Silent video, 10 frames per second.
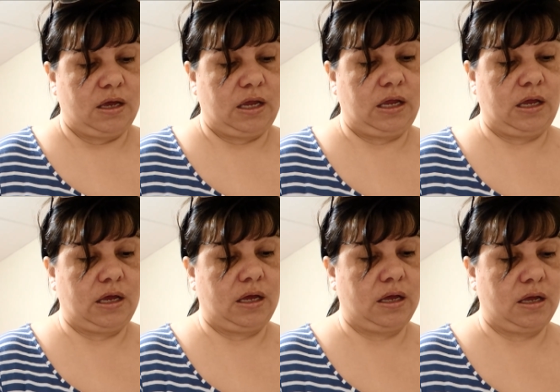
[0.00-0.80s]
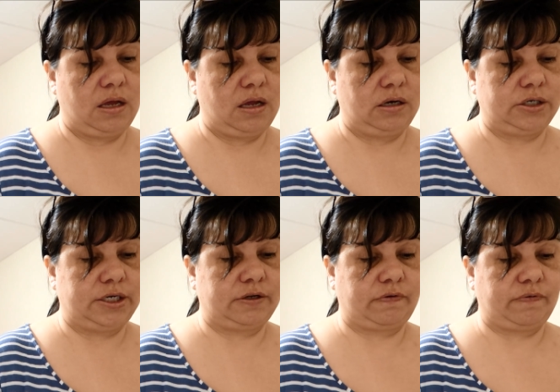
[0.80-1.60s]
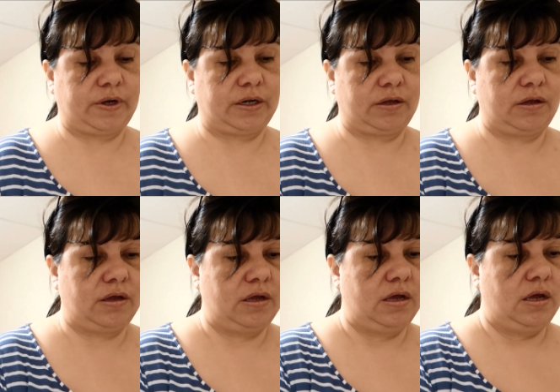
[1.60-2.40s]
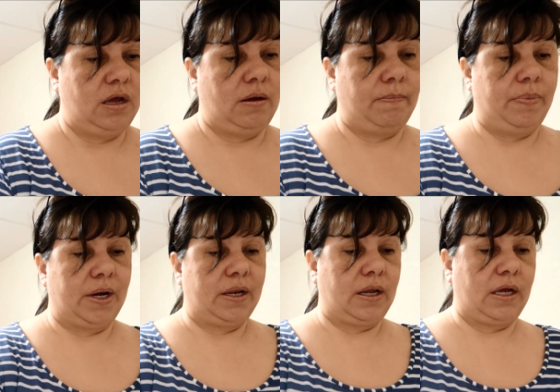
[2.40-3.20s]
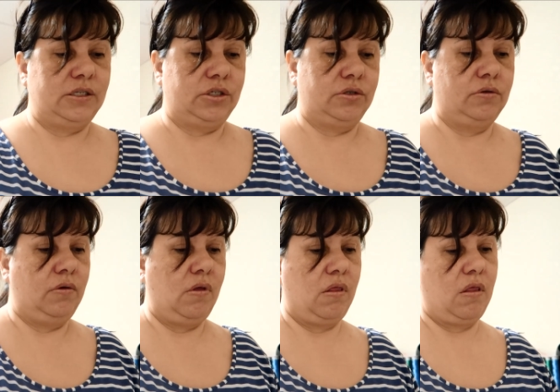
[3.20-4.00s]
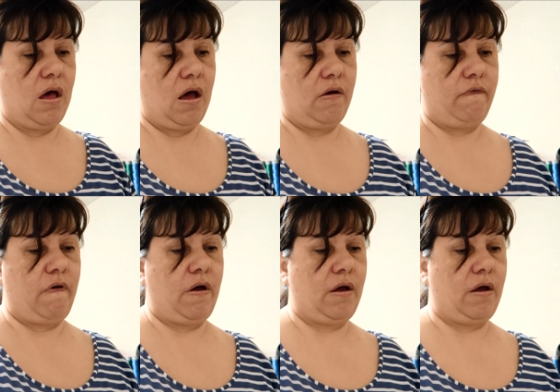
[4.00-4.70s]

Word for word: heat transfer vinyl, but I do love